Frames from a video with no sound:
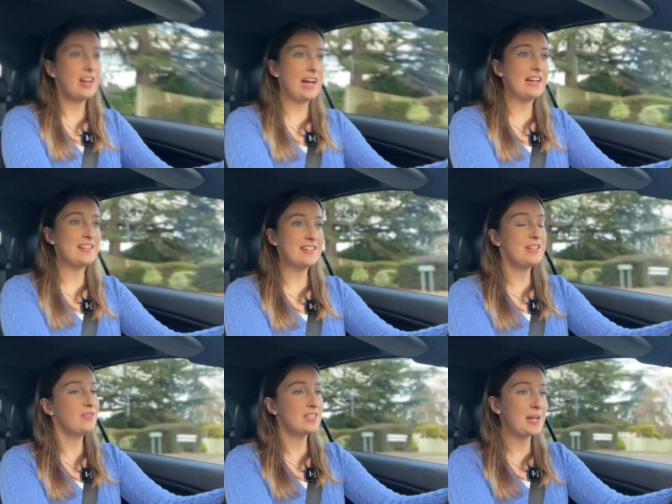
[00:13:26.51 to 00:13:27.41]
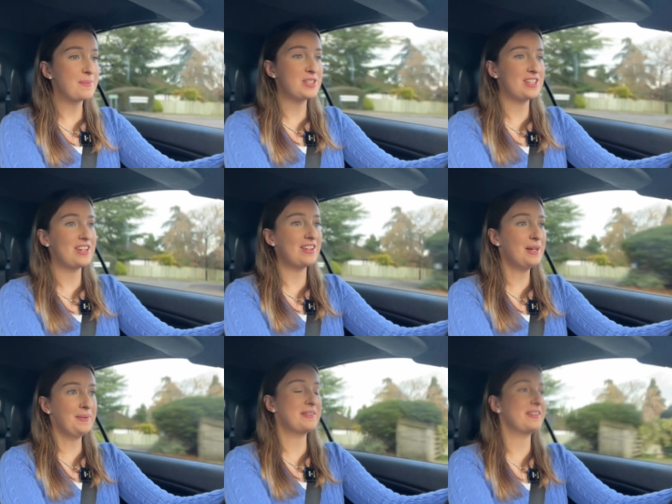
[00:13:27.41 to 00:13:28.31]
And if it's happened to you,
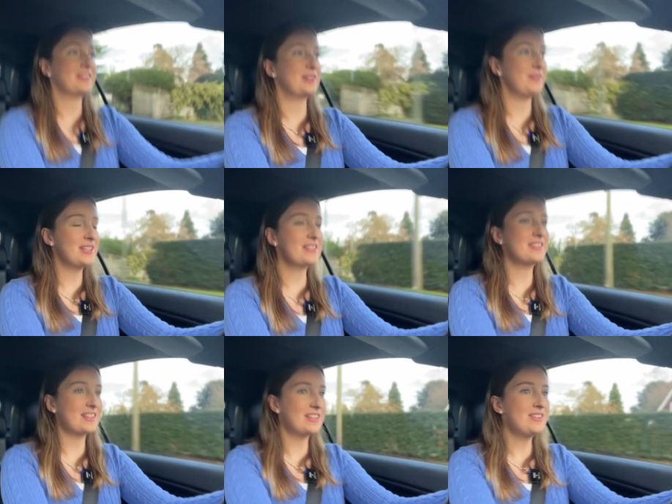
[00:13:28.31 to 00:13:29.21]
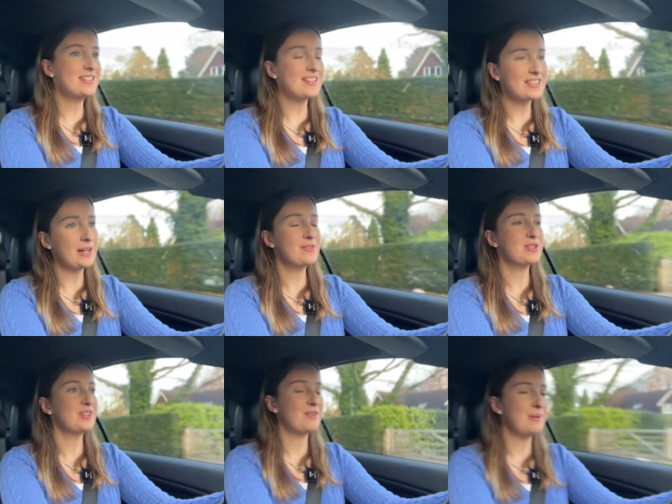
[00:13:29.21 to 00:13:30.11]
let me know in the comments, because I know it does happen
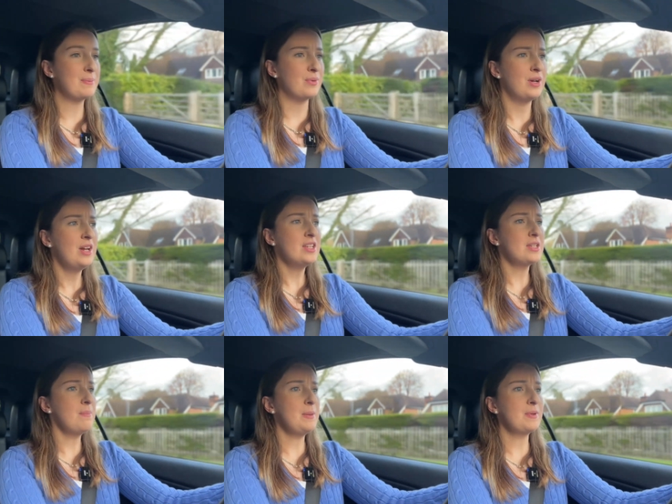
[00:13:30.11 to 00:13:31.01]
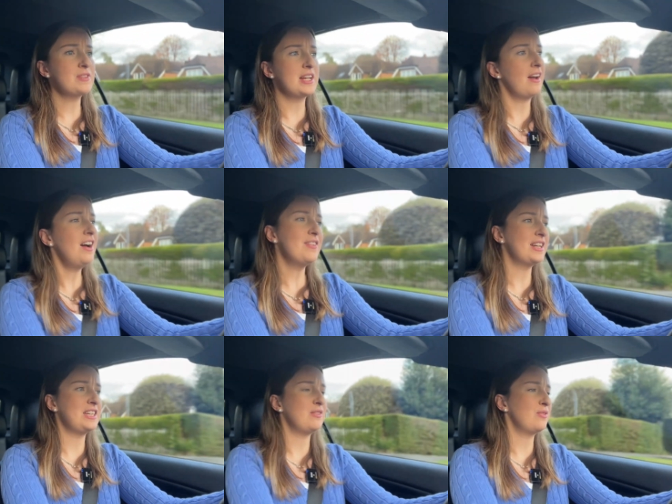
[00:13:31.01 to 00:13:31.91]
to a lot of people. Some people have said, I've had
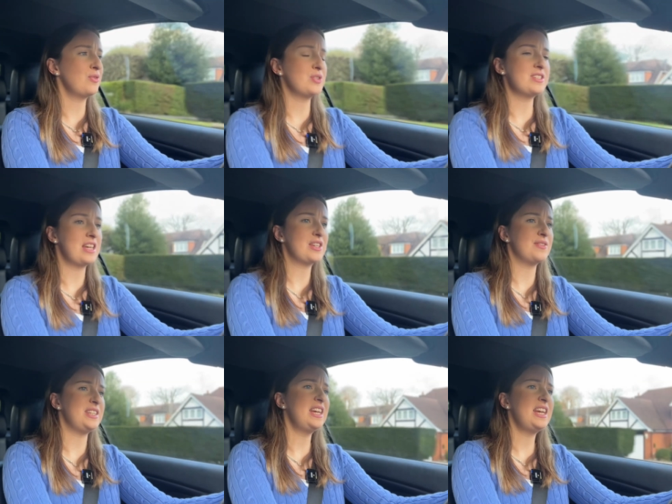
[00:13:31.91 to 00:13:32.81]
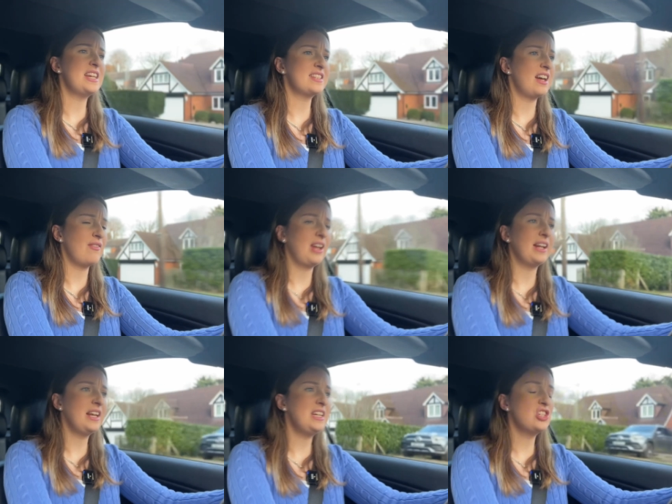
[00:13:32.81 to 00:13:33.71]
an E46 for years and I haven't had
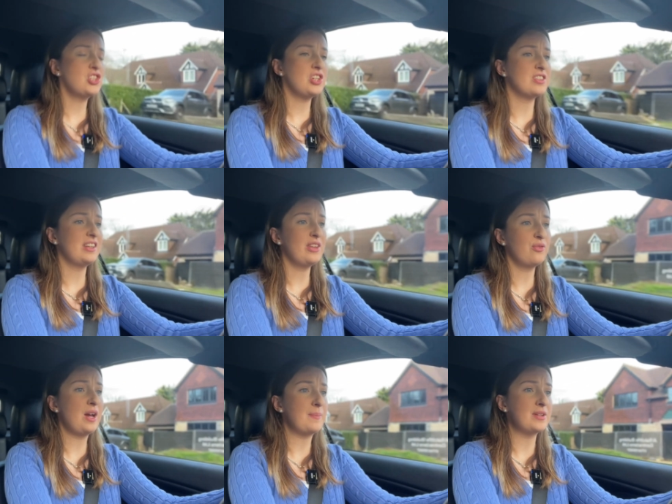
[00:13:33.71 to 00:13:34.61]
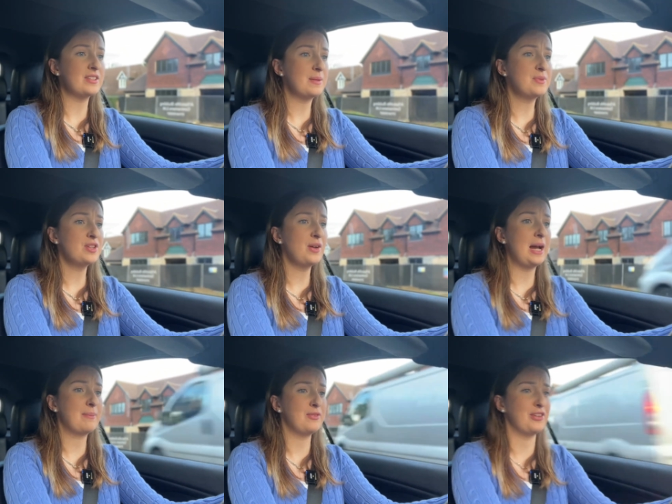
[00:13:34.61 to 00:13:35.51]
any issues, and that's fabulous. I'm so
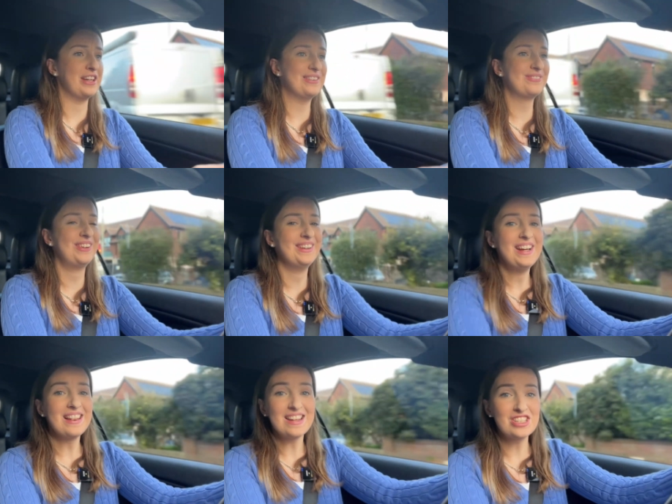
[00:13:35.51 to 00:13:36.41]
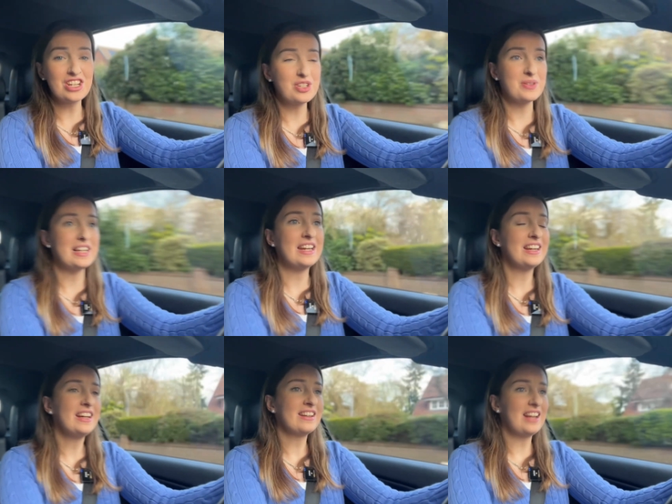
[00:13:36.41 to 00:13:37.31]
happy for you. Like, genuinely,
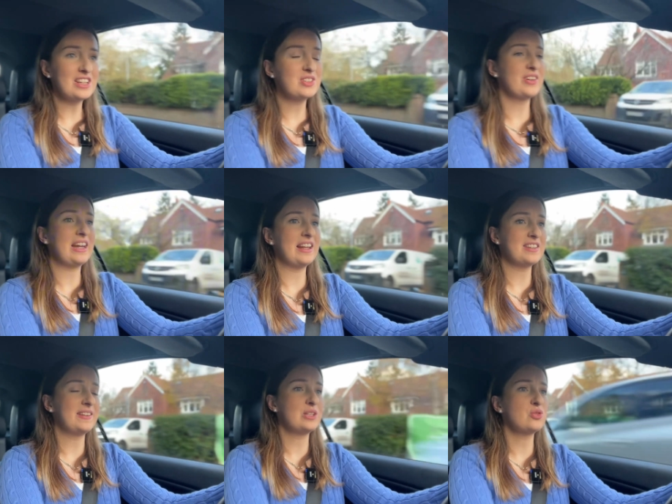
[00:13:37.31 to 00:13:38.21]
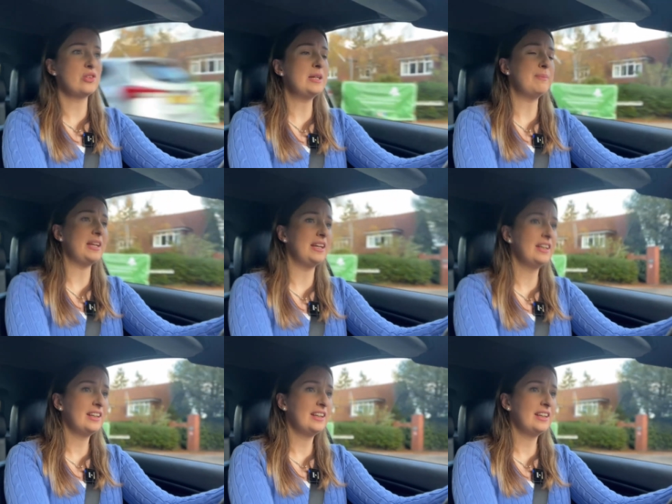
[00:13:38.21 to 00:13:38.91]
that's great. That's like the dreamy.